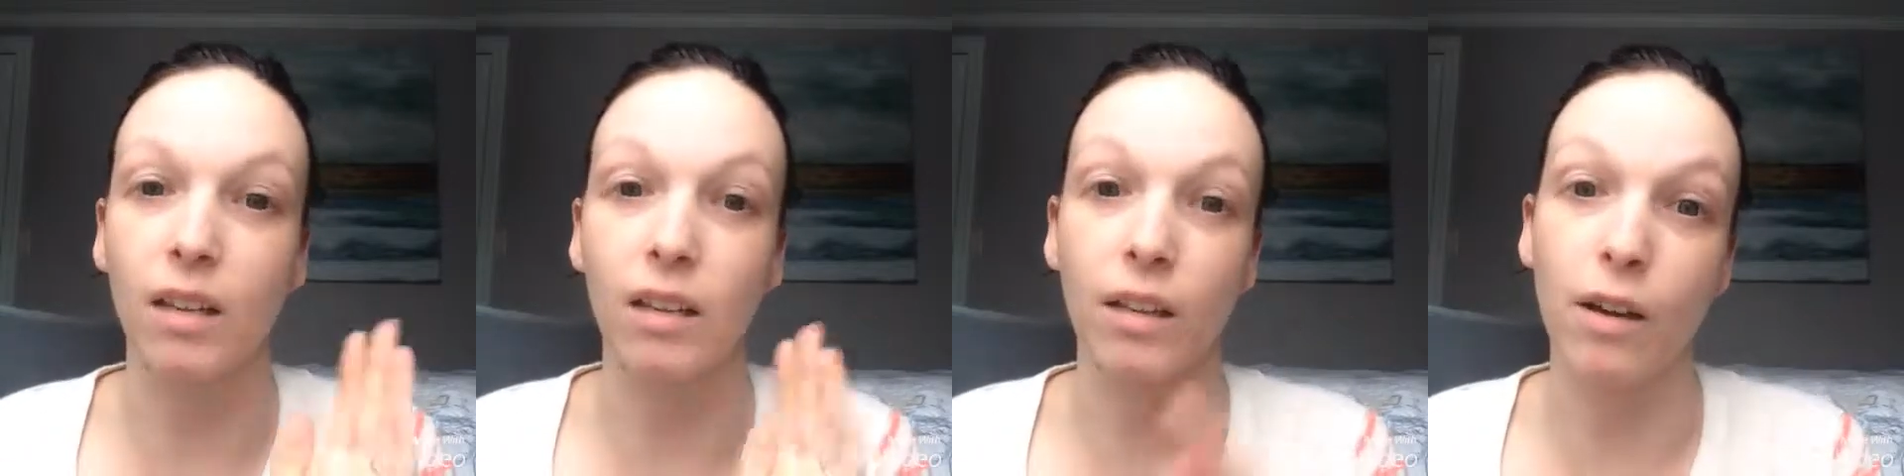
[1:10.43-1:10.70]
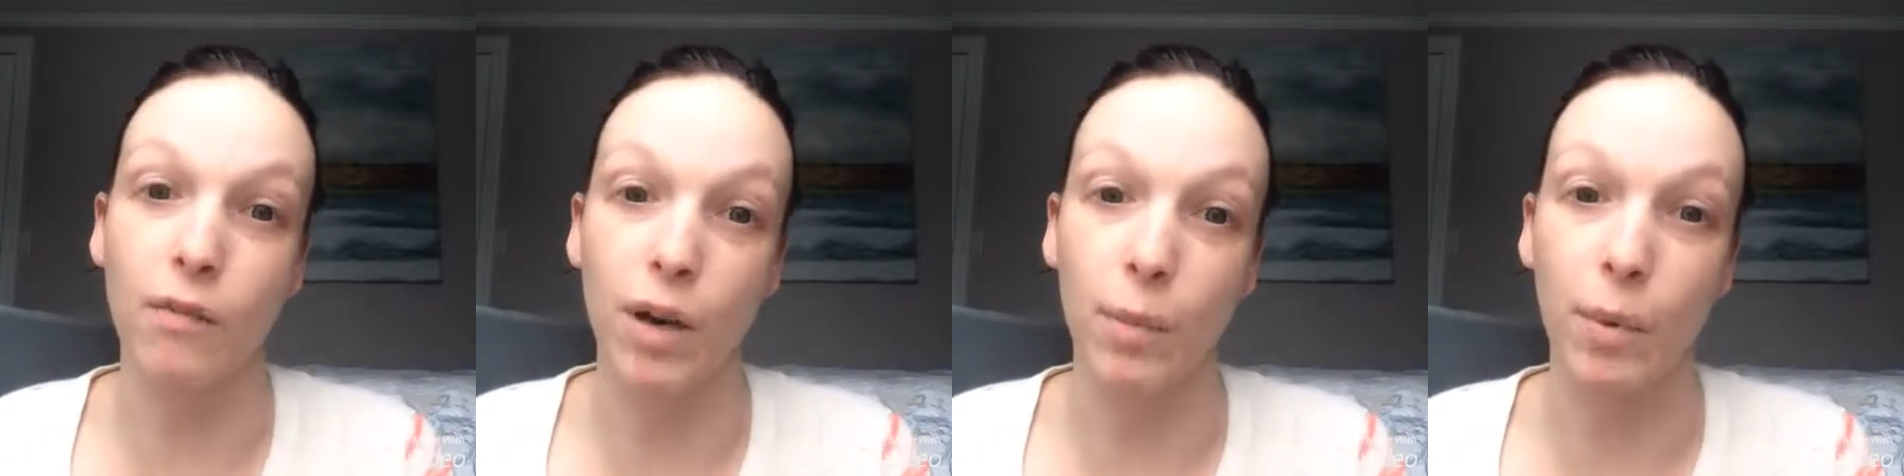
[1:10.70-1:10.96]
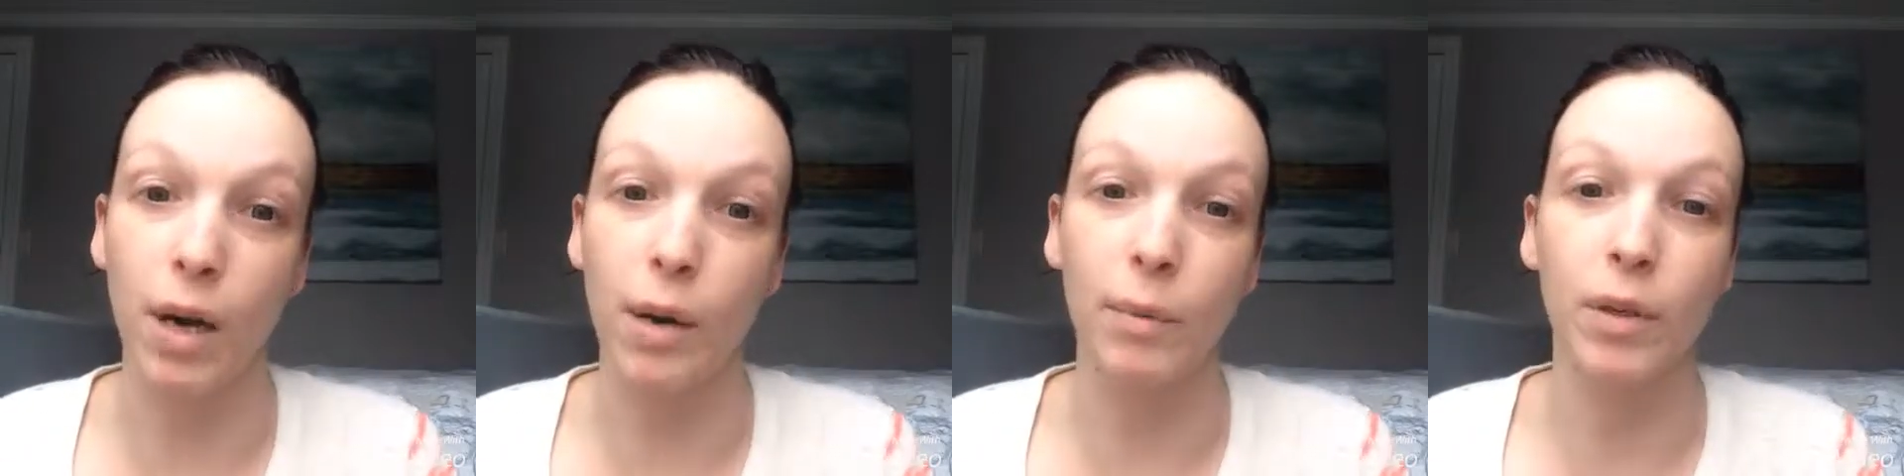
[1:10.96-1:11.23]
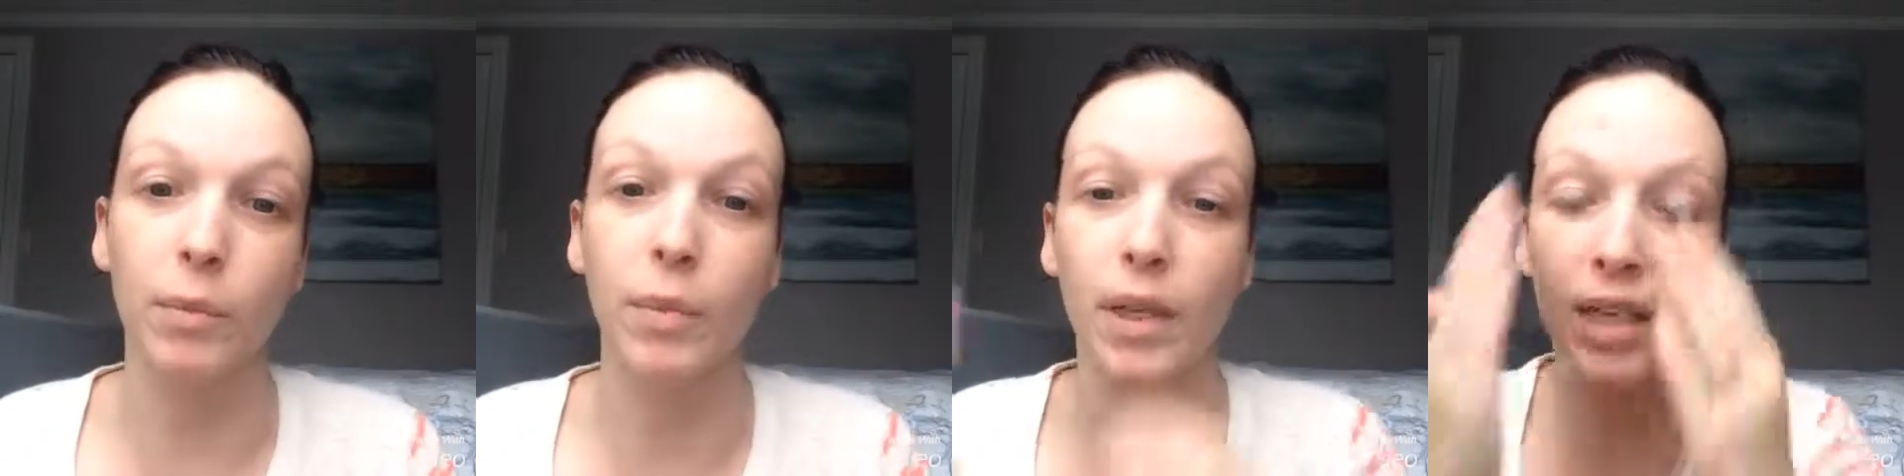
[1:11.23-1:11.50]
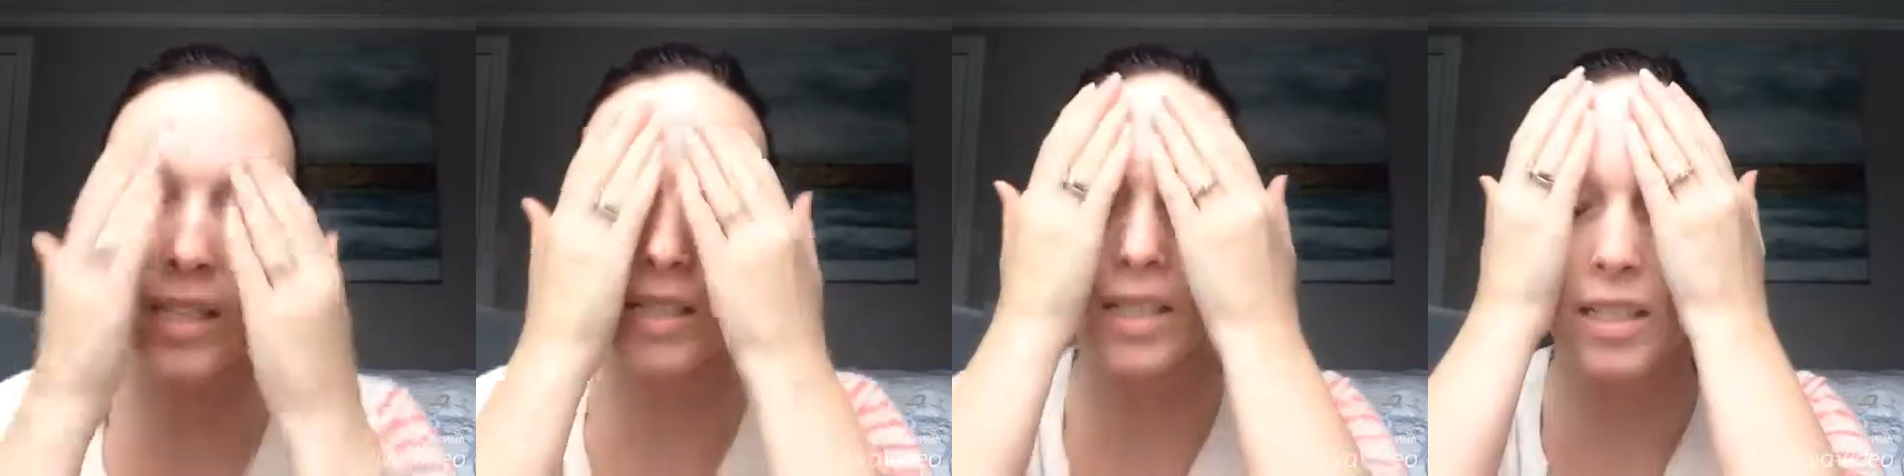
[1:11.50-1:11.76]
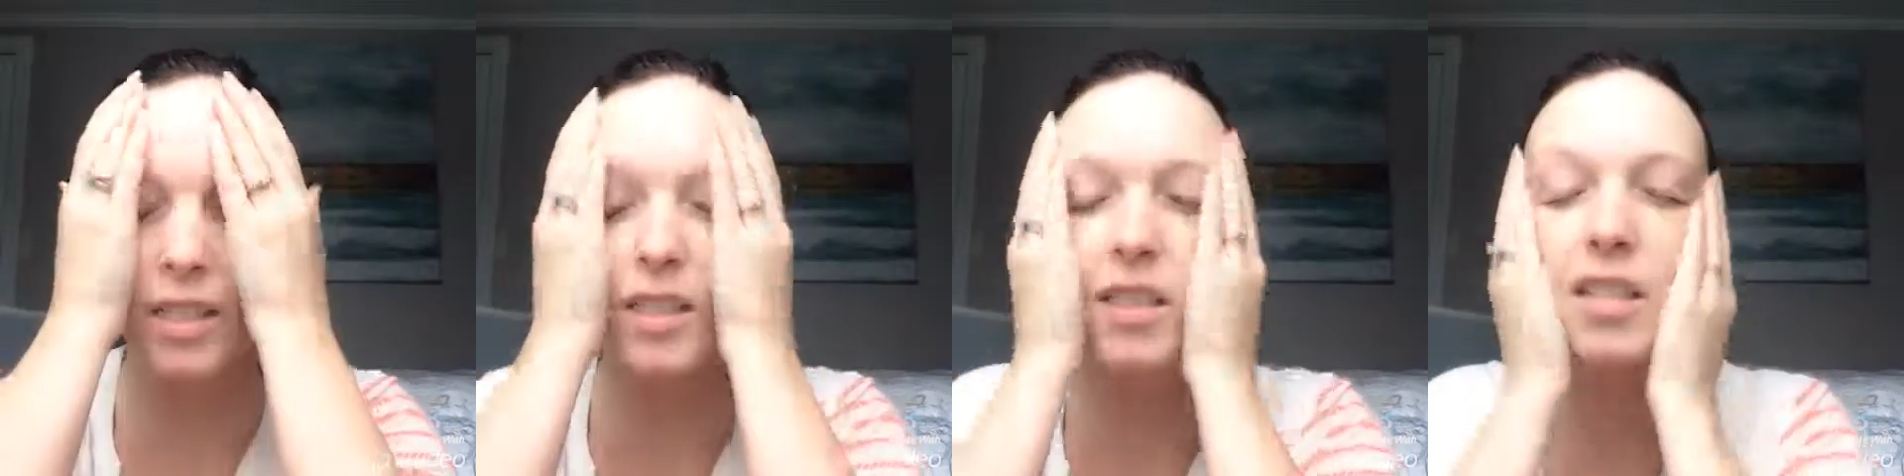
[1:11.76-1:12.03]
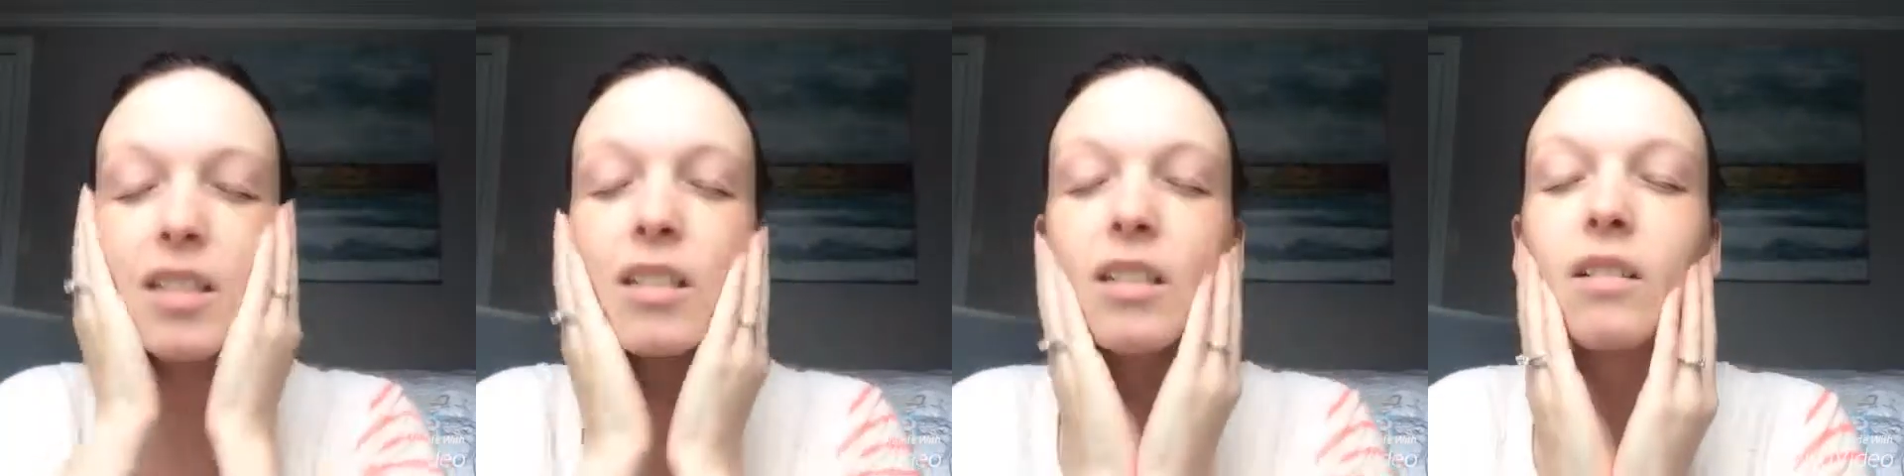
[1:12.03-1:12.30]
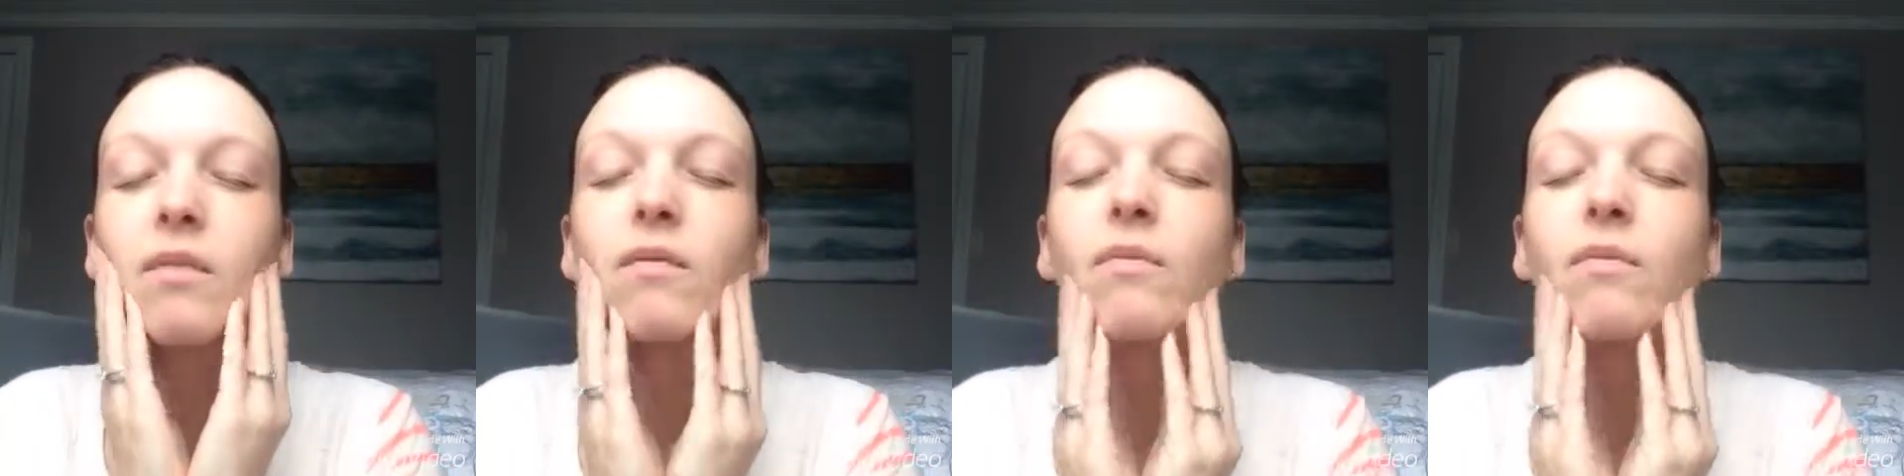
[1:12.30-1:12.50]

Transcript: love our primer because it just